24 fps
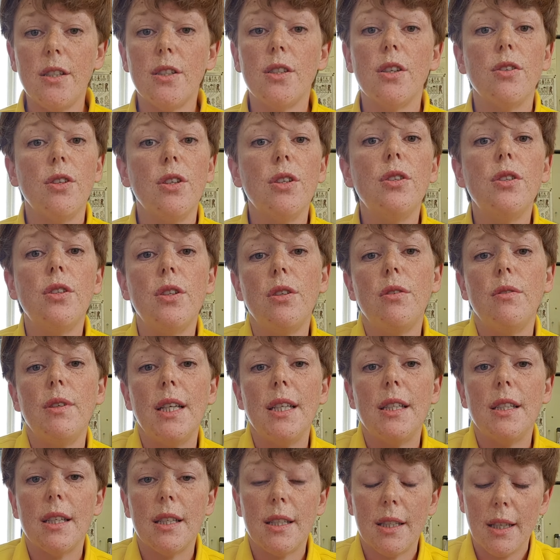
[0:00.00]
so you do
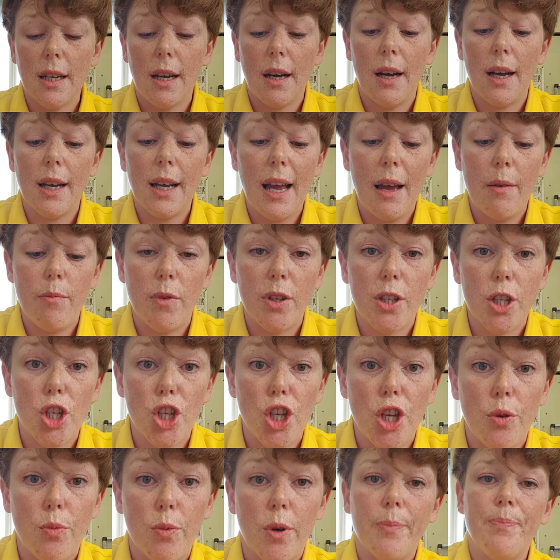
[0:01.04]
need to start again with a
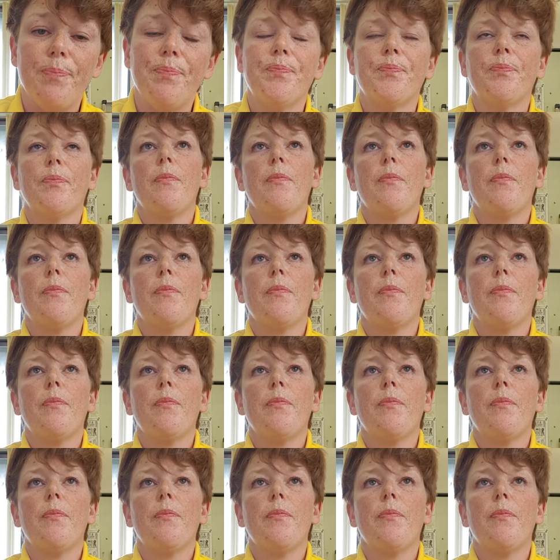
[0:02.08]
new one.